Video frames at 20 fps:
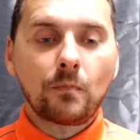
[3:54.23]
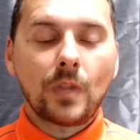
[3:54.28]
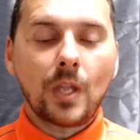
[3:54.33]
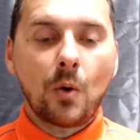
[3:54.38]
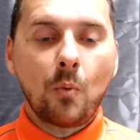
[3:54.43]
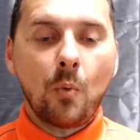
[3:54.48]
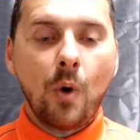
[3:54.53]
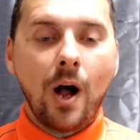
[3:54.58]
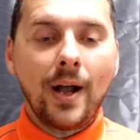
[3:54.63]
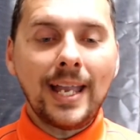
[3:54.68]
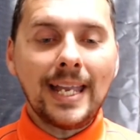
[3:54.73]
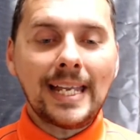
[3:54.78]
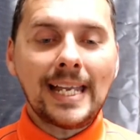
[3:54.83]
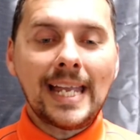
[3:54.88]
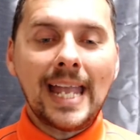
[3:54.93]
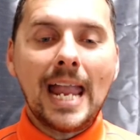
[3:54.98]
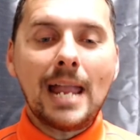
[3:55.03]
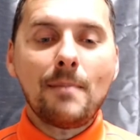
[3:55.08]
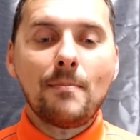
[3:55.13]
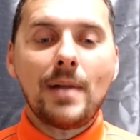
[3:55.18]
while he
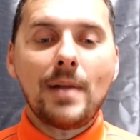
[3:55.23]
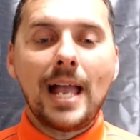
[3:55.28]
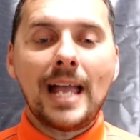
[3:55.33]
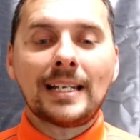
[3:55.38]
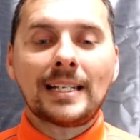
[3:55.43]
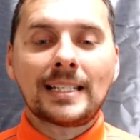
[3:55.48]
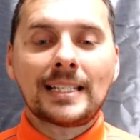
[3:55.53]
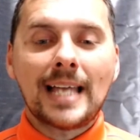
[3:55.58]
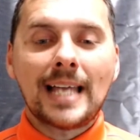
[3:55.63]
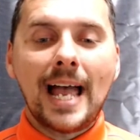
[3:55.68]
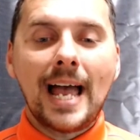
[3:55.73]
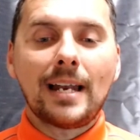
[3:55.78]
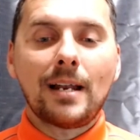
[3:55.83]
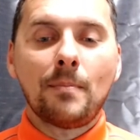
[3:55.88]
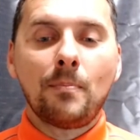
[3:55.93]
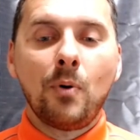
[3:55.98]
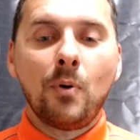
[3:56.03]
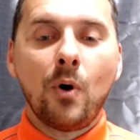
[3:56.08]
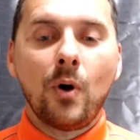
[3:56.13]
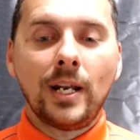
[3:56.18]
came and sat
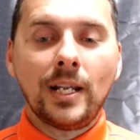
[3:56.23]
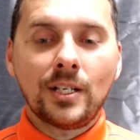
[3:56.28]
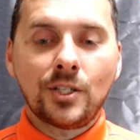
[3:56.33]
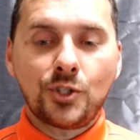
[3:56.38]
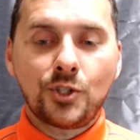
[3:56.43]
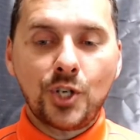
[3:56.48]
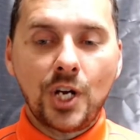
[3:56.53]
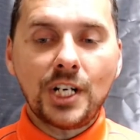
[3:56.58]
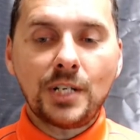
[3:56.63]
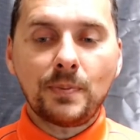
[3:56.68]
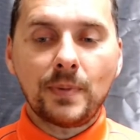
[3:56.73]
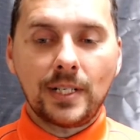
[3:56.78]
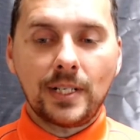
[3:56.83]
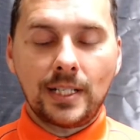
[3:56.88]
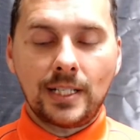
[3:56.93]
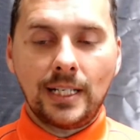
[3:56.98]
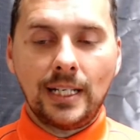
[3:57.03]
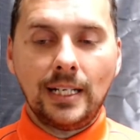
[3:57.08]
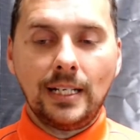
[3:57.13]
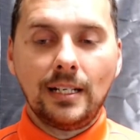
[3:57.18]
upon his judgment
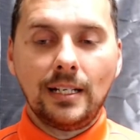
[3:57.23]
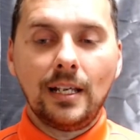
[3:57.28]
seat,